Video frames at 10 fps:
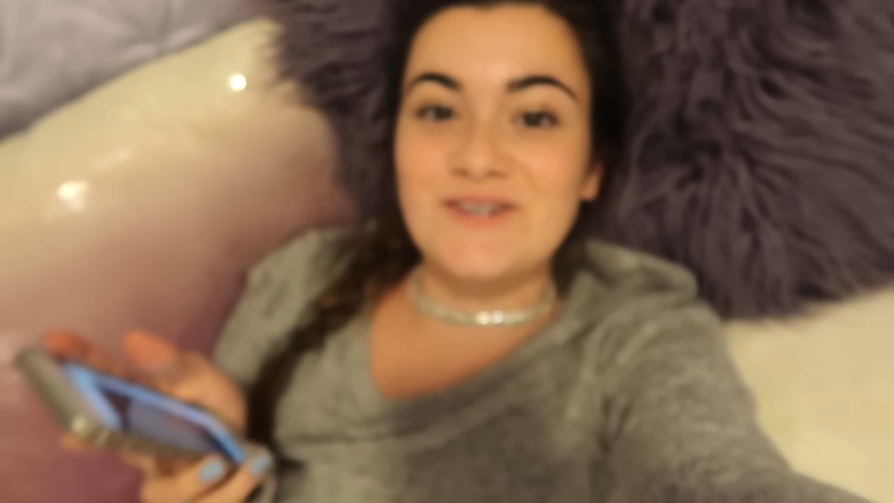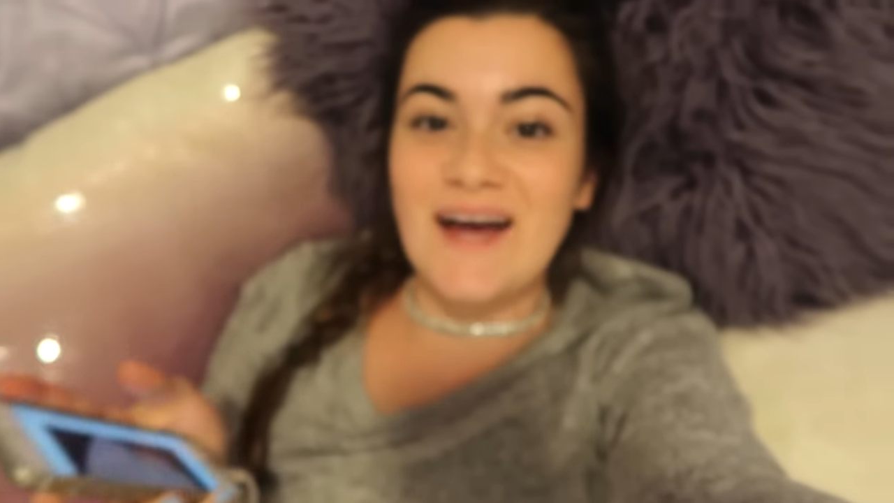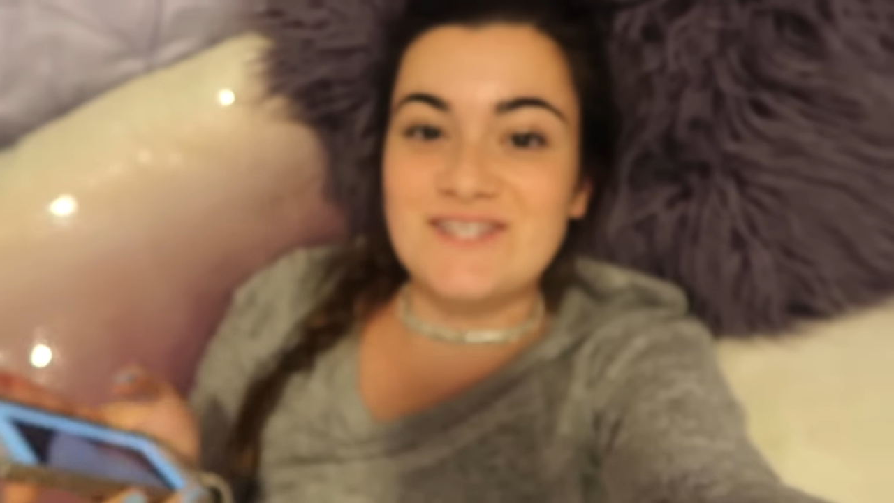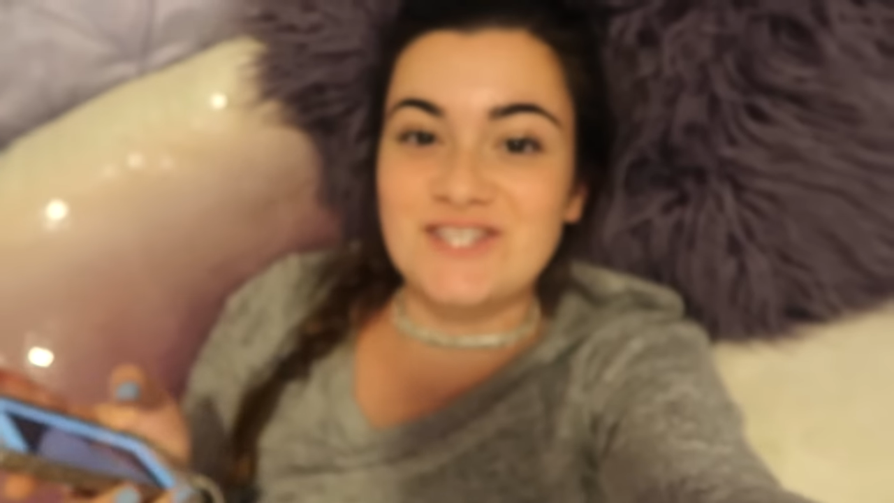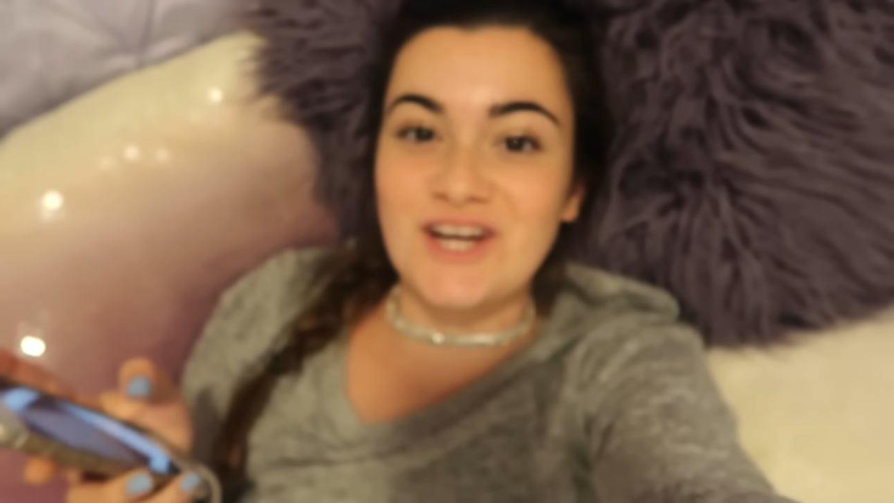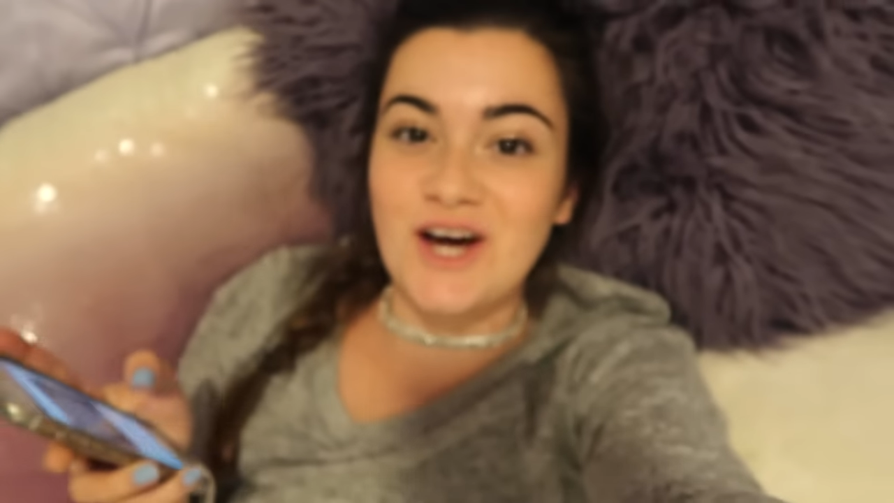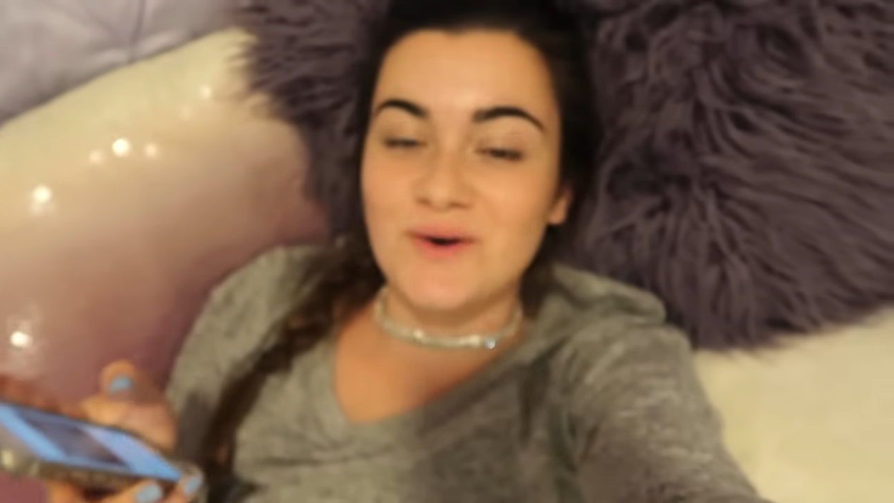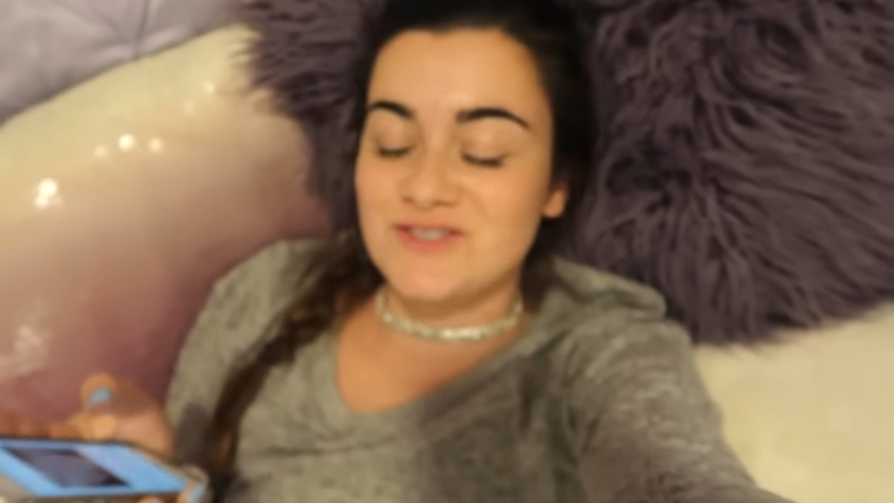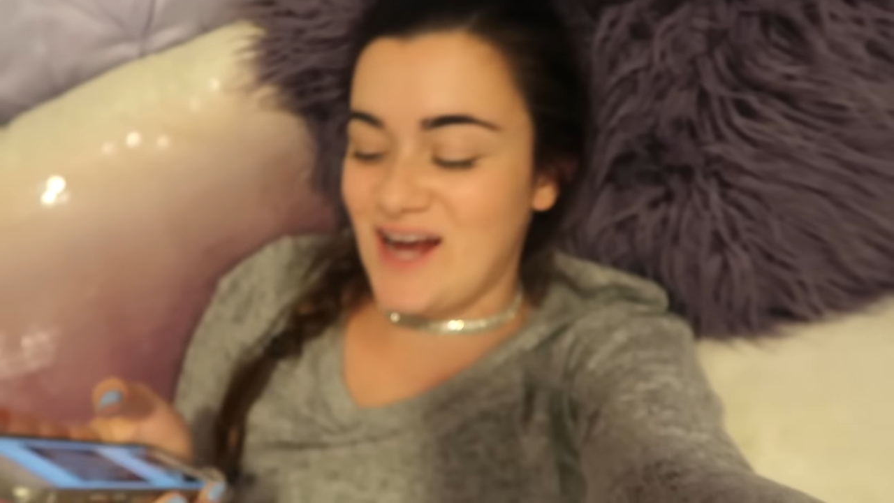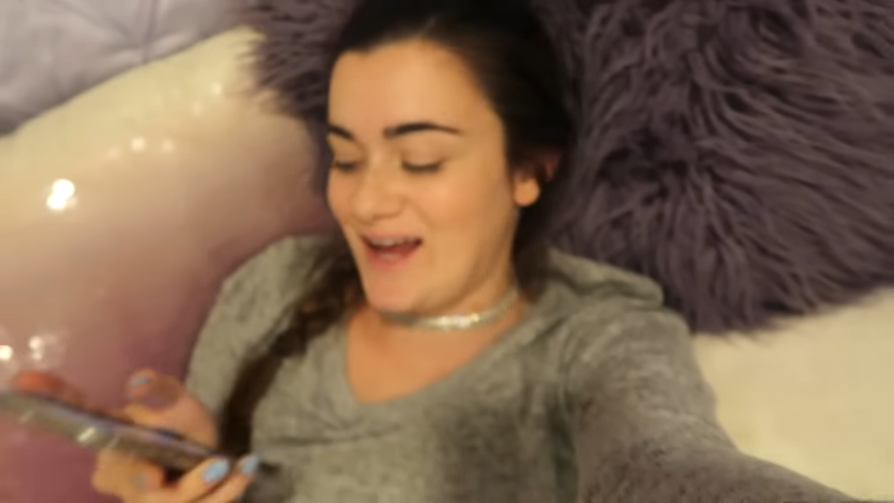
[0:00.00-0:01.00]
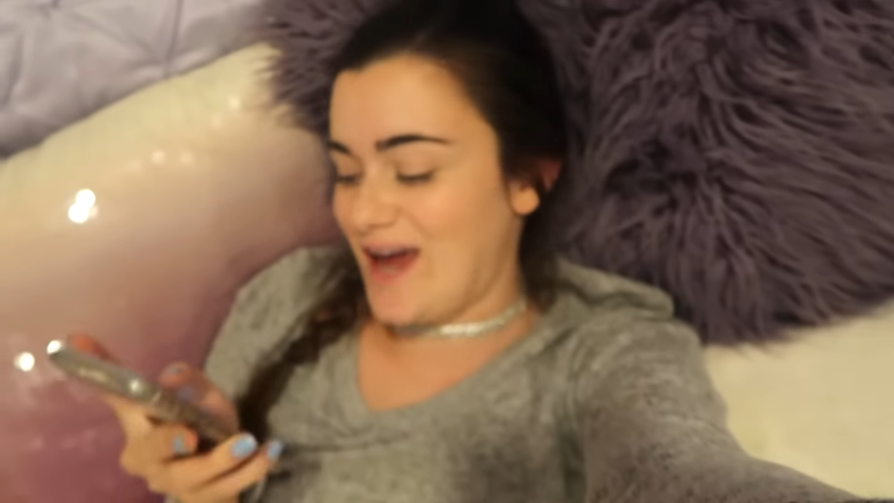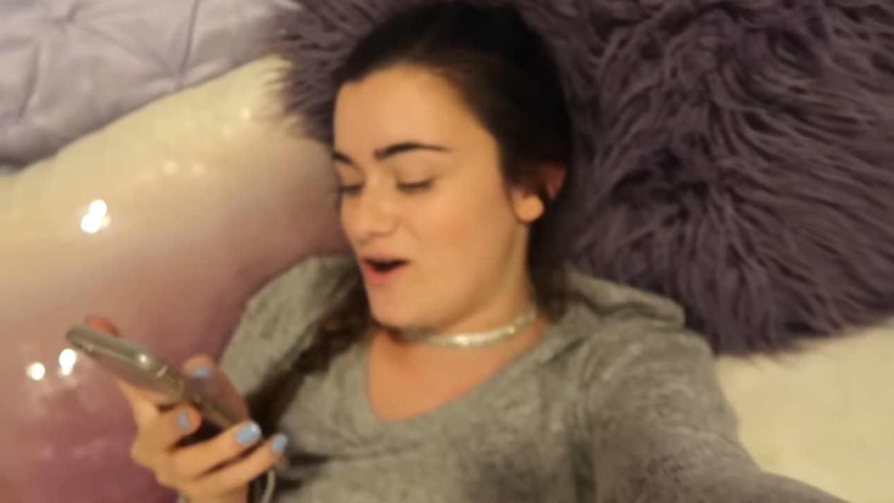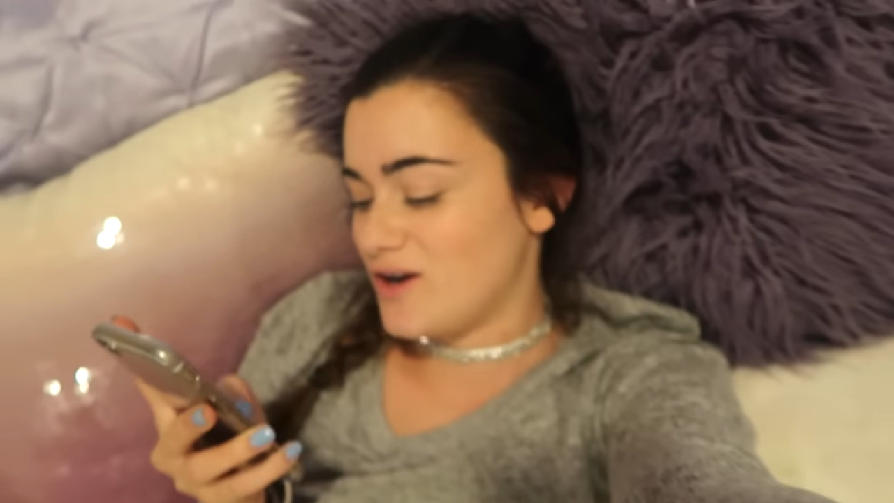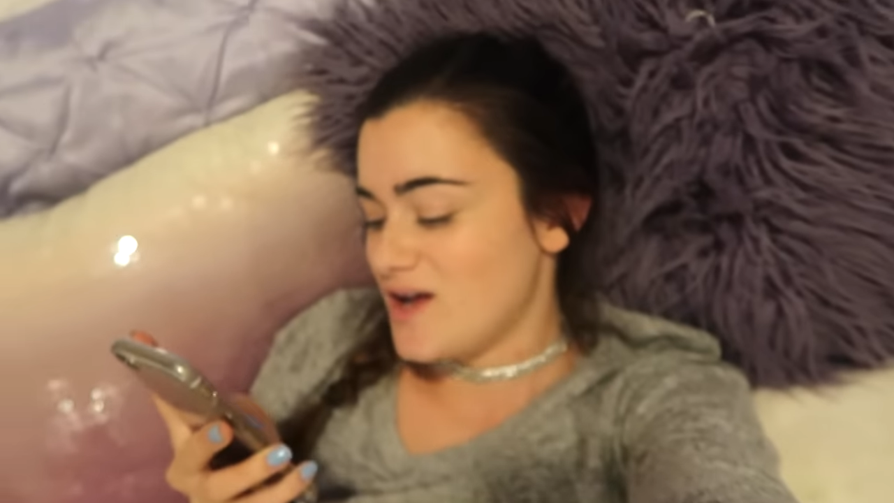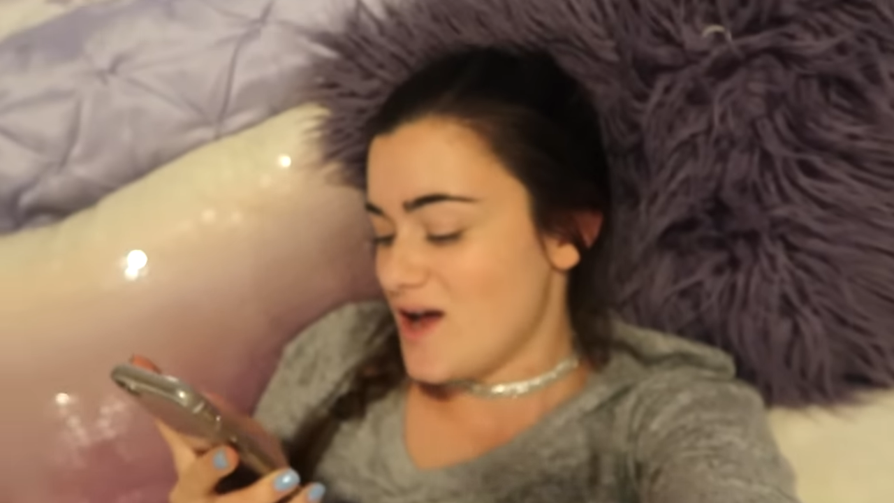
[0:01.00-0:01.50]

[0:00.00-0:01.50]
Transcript: you guys should go check it out.